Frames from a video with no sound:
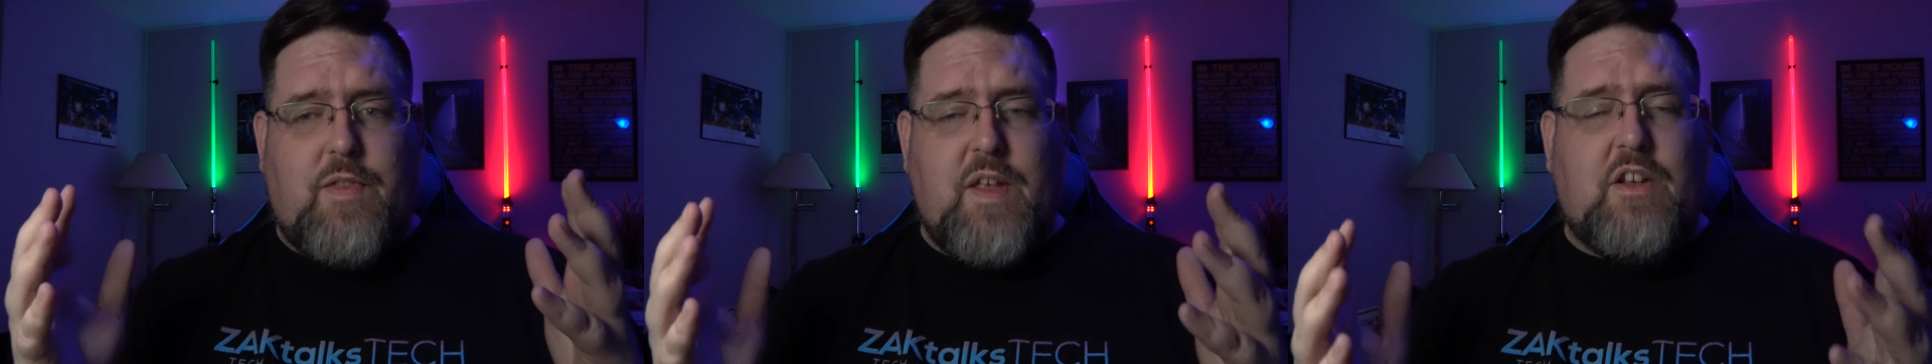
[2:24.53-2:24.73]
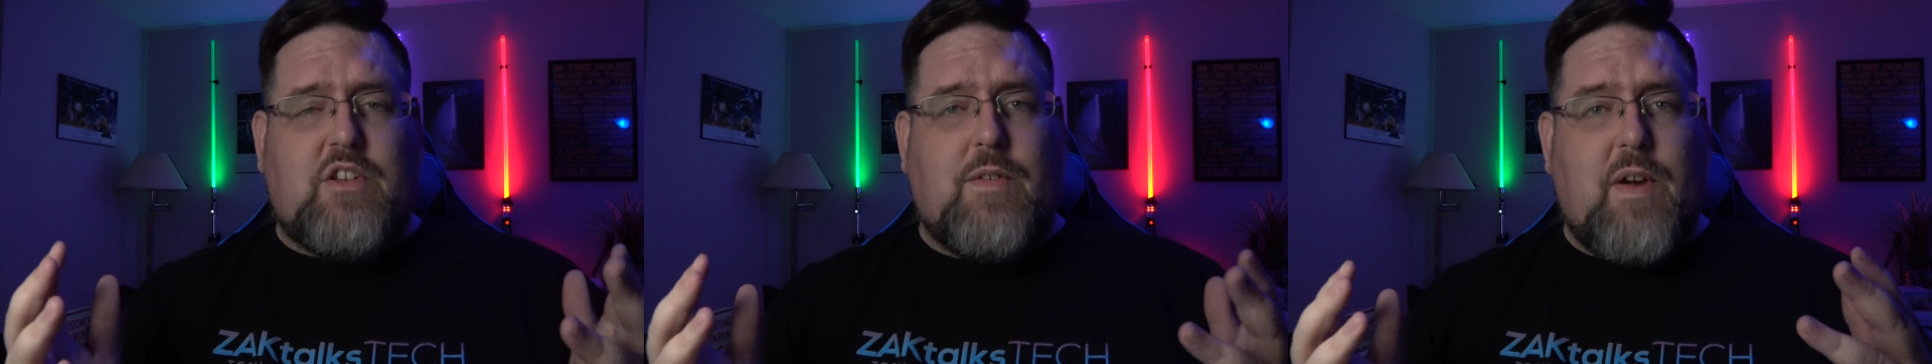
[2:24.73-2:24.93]

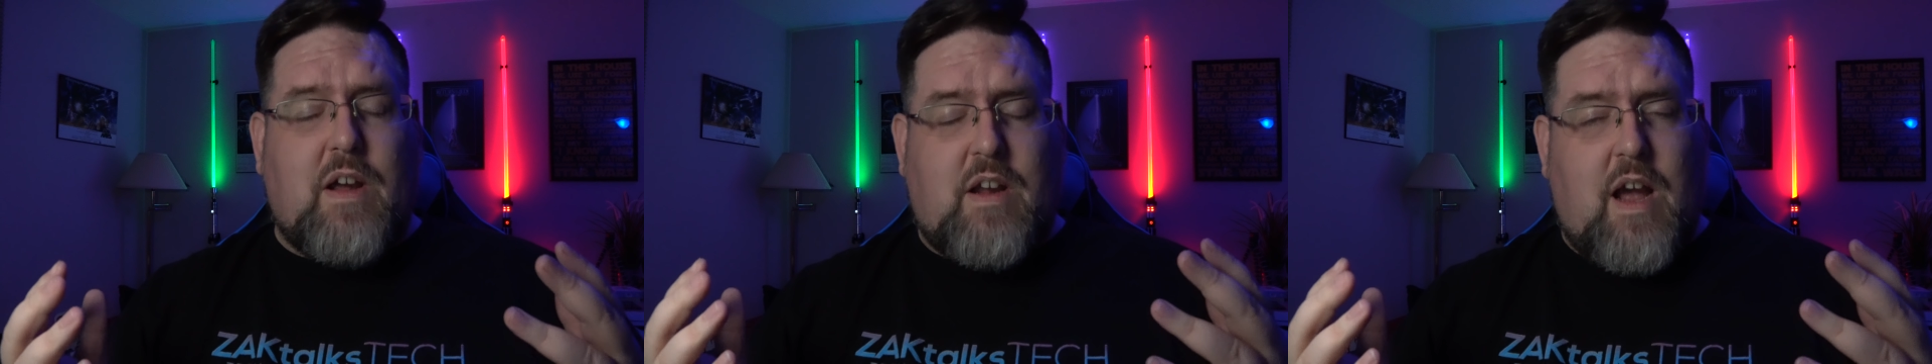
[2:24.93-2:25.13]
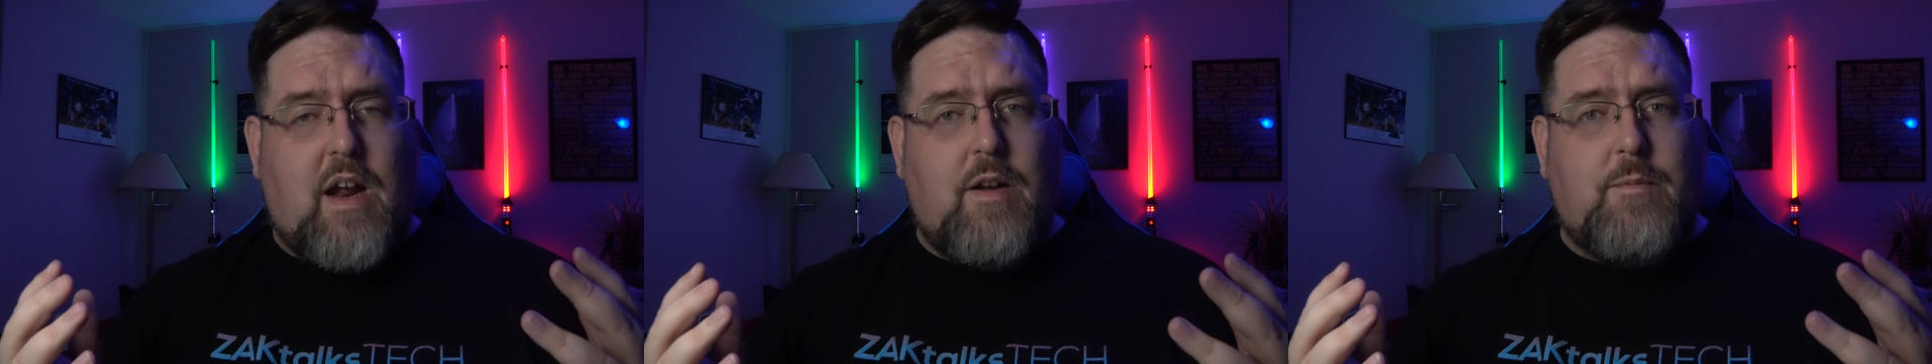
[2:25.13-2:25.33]
things
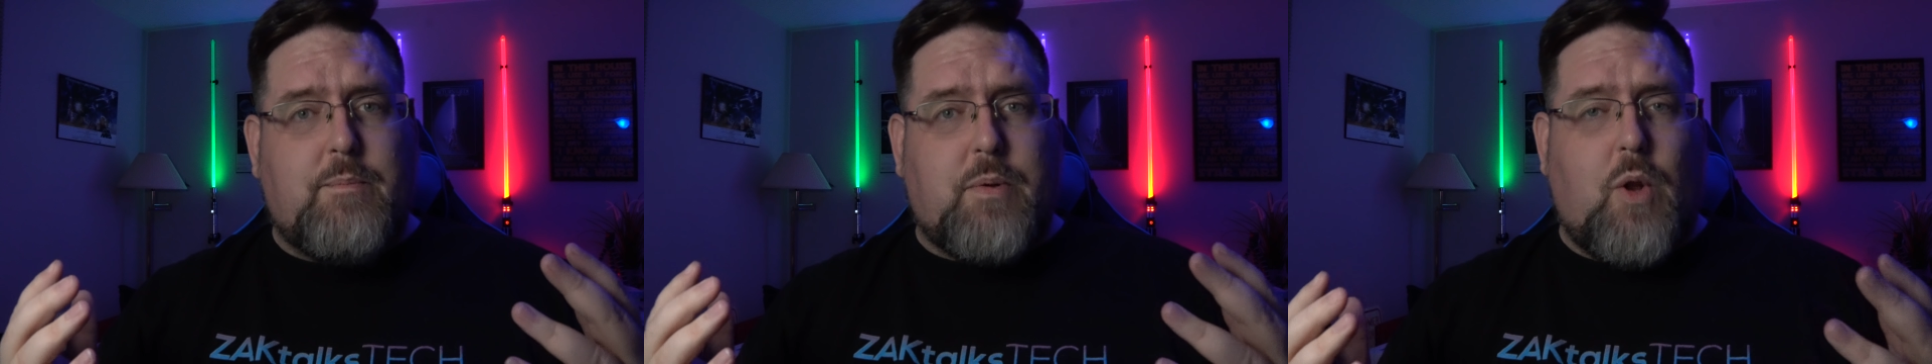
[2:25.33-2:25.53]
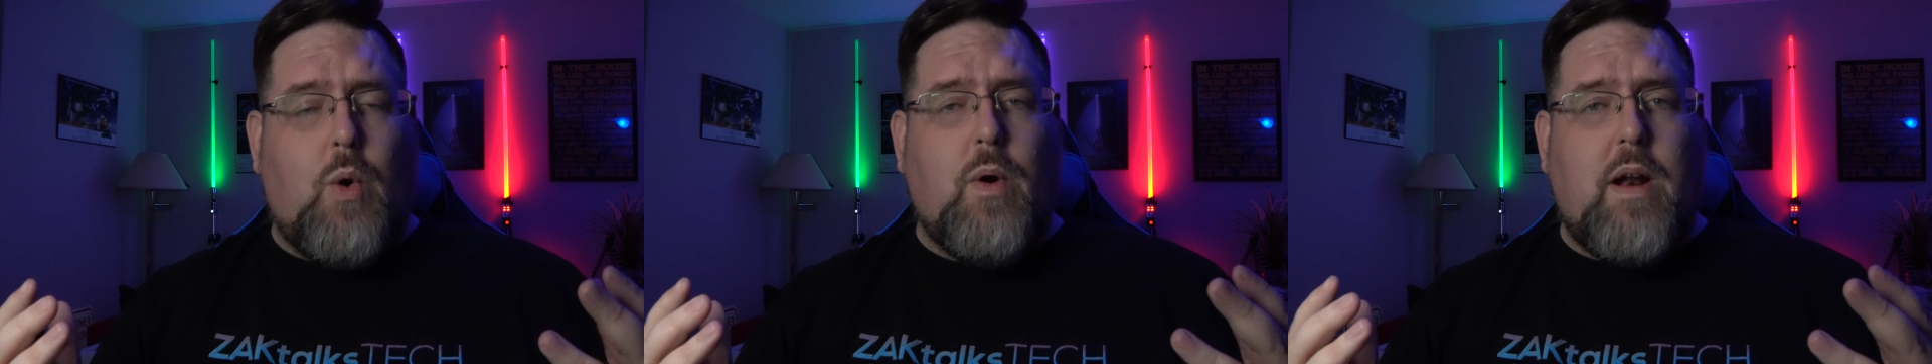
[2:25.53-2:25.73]
have kind of
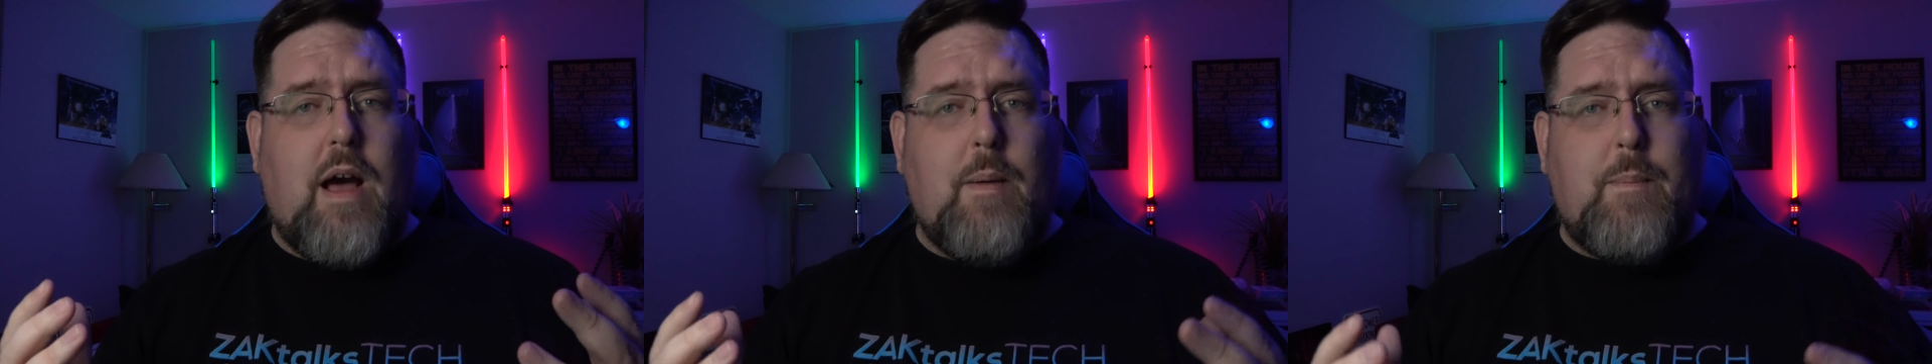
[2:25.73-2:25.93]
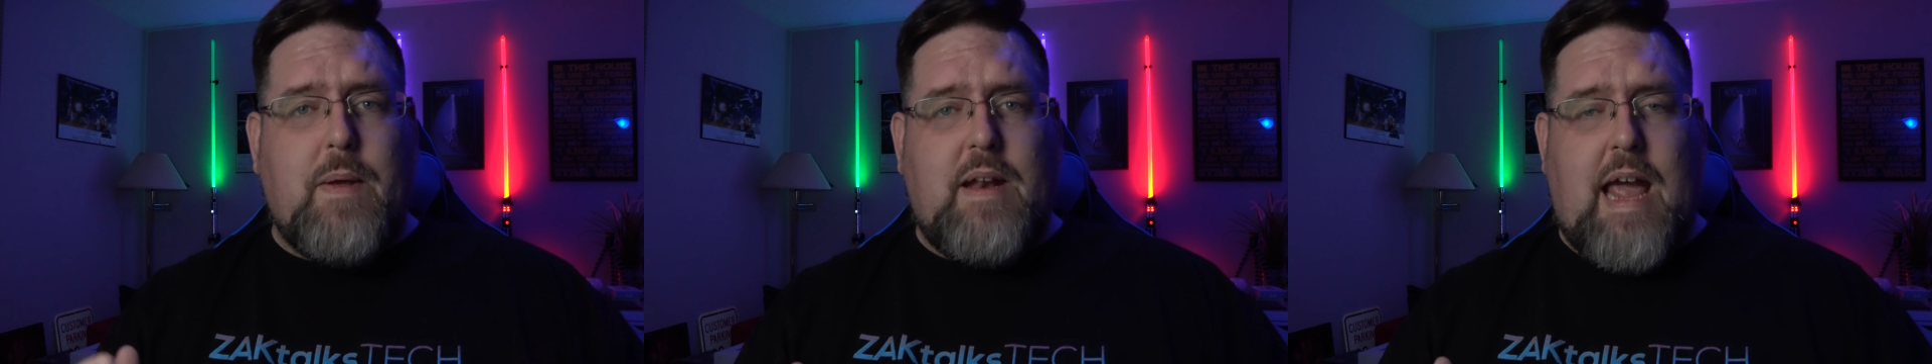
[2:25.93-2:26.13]
blown
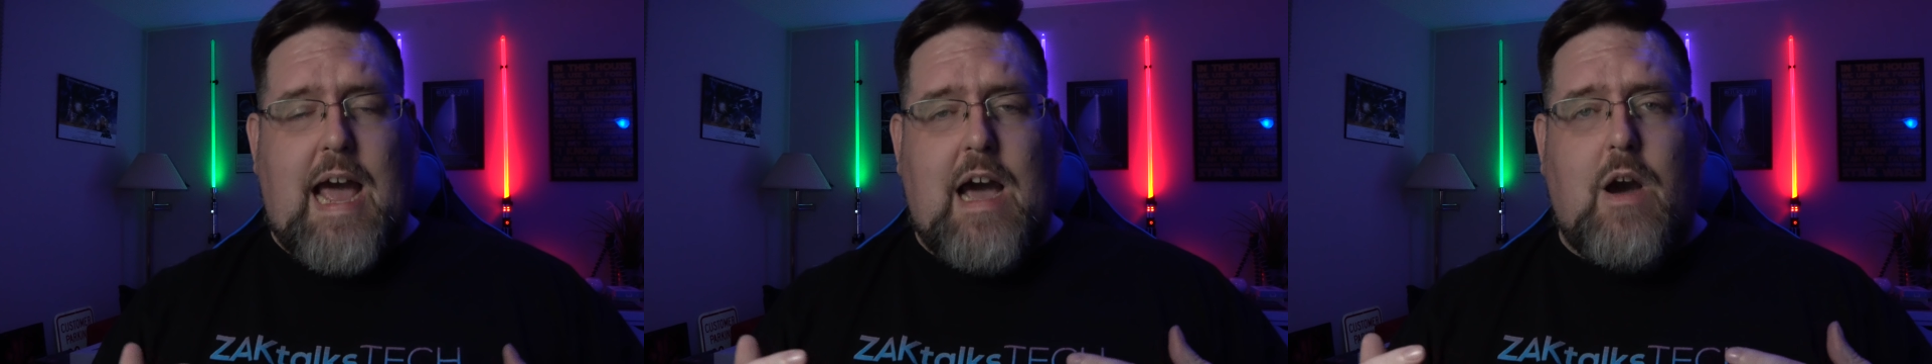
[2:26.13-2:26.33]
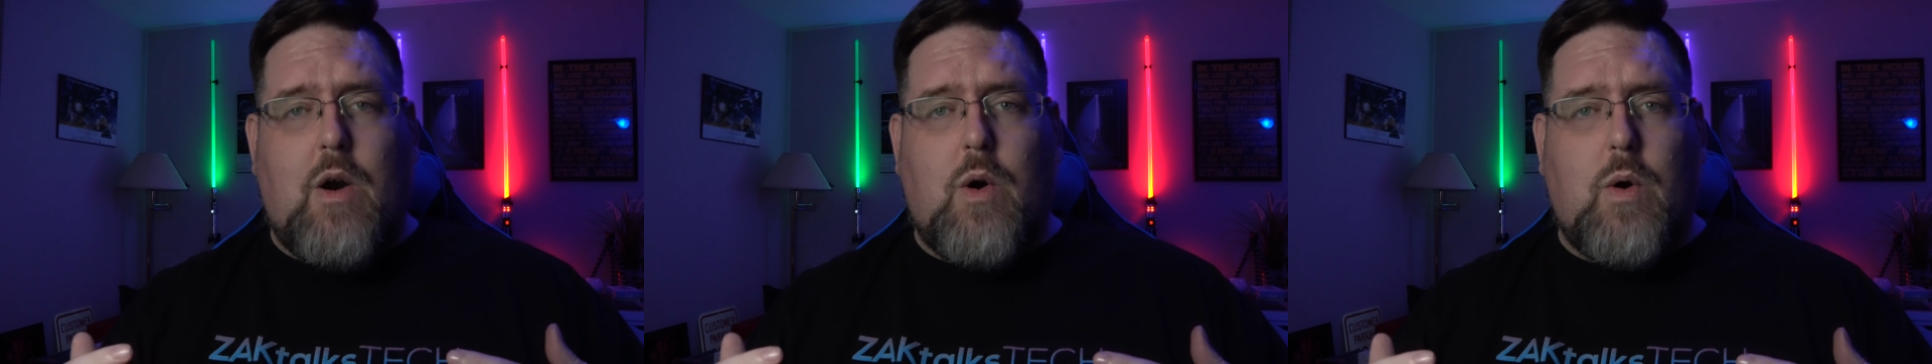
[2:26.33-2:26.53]
up and
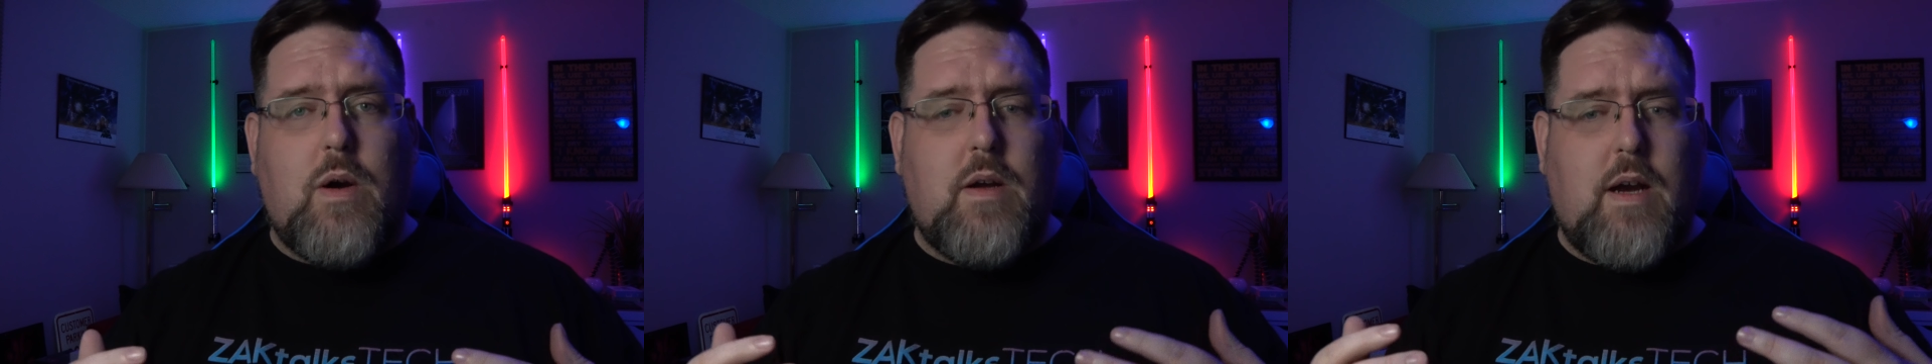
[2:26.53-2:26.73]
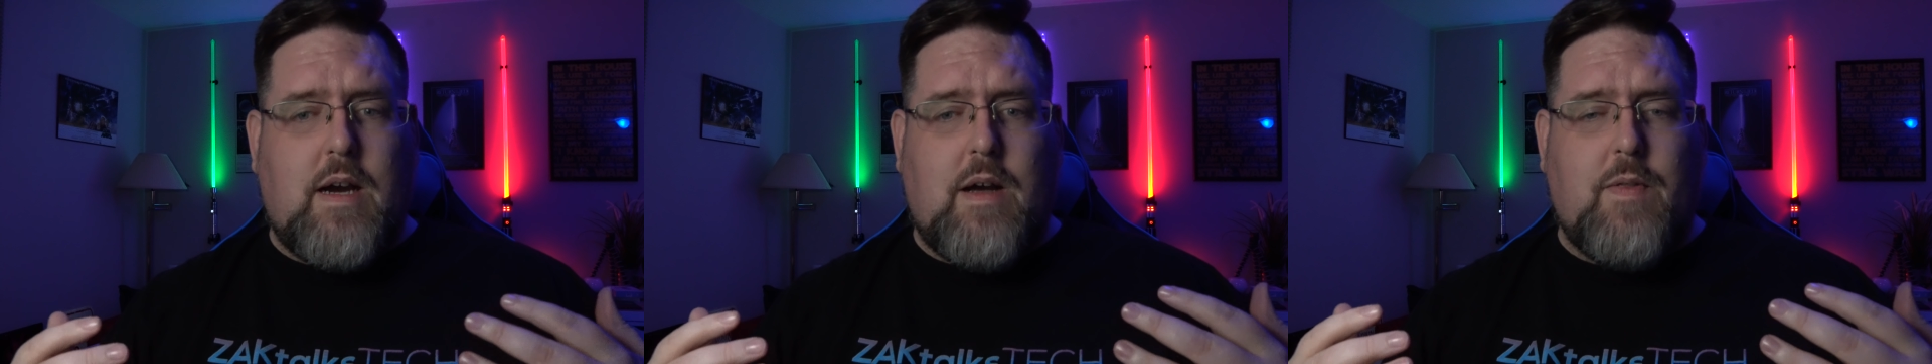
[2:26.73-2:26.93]
how
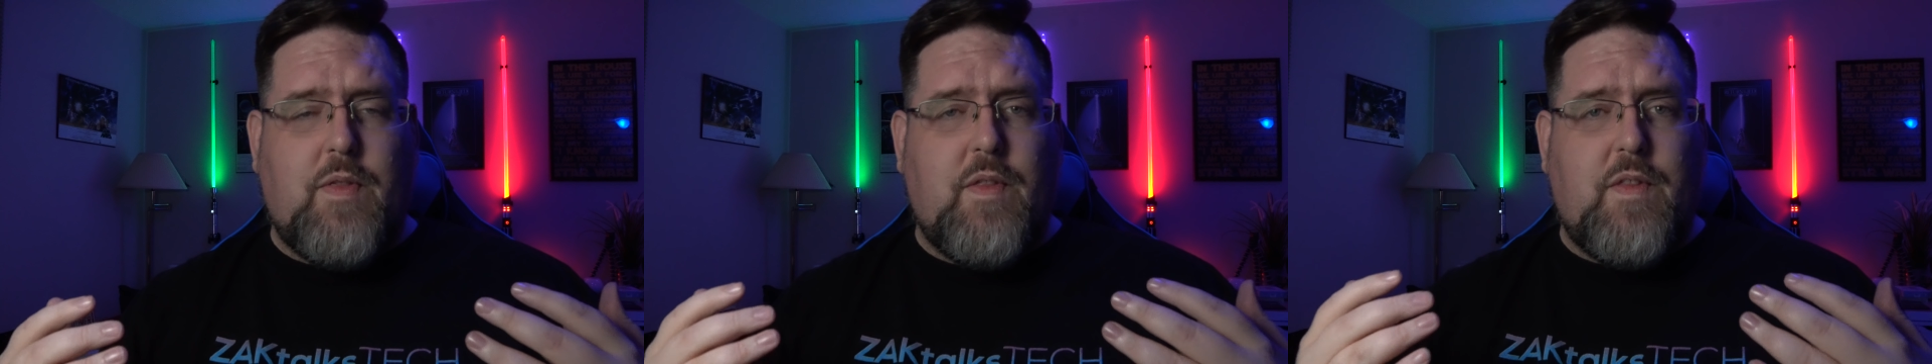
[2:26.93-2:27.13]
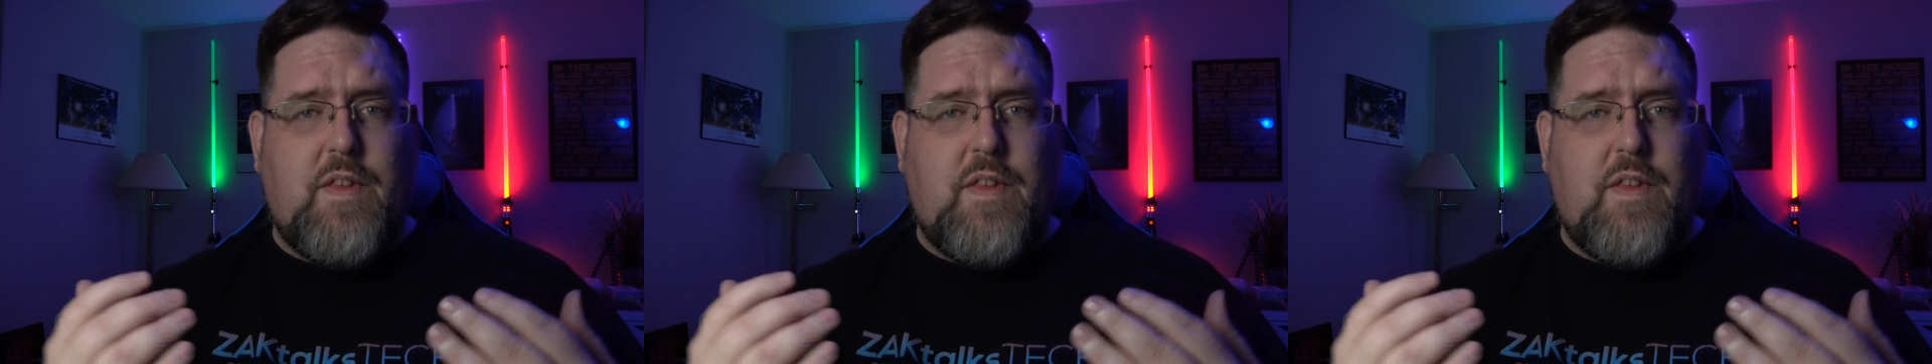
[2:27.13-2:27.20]
uh,